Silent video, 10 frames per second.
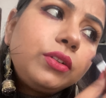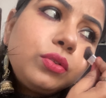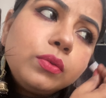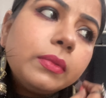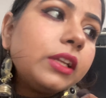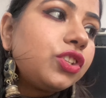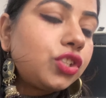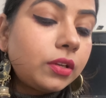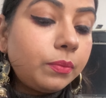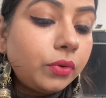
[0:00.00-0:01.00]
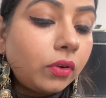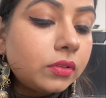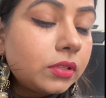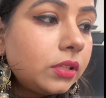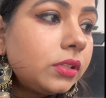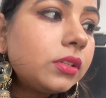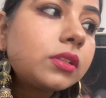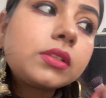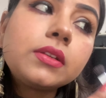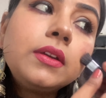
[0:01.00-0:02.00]
too much
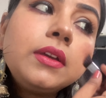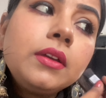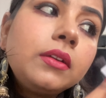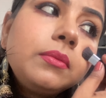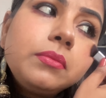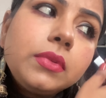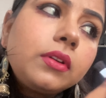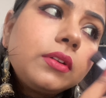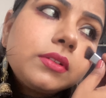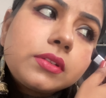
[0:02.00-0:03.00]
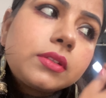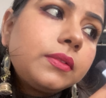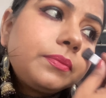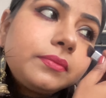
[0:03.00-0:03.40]
bronzers because